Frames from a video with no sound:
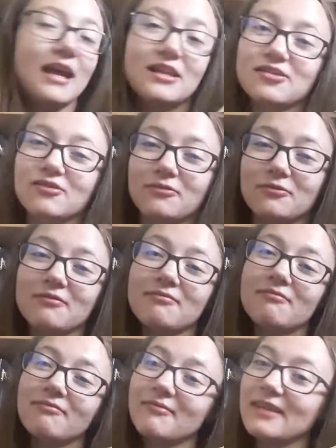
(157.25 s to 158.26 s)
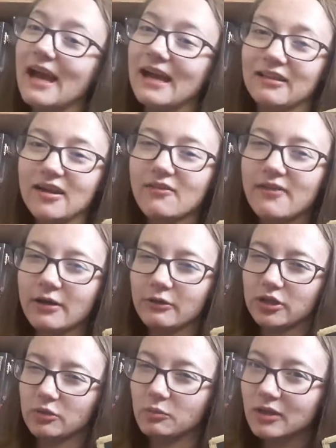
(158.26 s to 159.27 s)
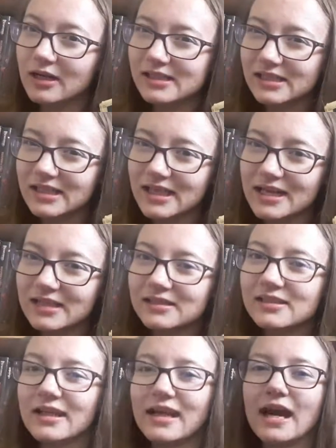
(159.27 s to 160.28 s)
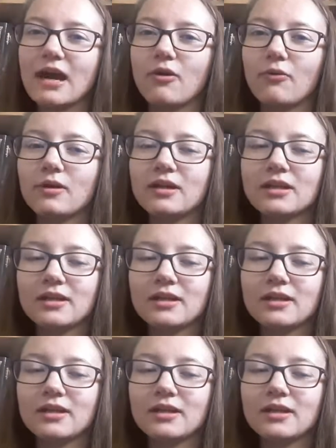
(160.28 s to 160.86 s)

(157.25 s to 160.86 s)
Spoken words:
And so I love how humorous he is and how